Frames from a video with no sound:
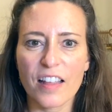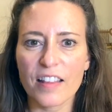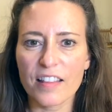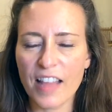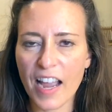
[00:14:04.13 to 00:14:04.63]

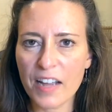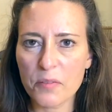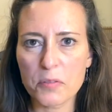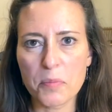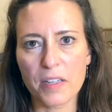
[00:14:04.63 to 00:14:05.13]
That
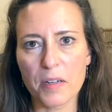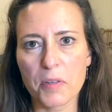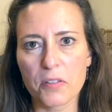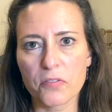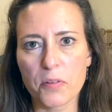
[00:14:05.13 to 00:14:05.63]
would be
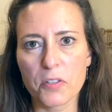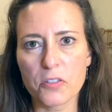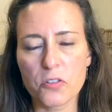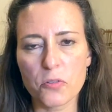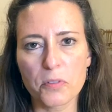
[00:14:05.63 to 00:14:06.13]
coming from their
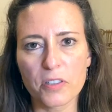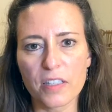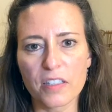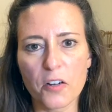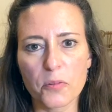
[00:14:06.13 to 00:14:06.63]

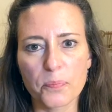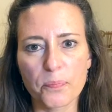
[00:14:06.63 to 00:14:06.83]
superego.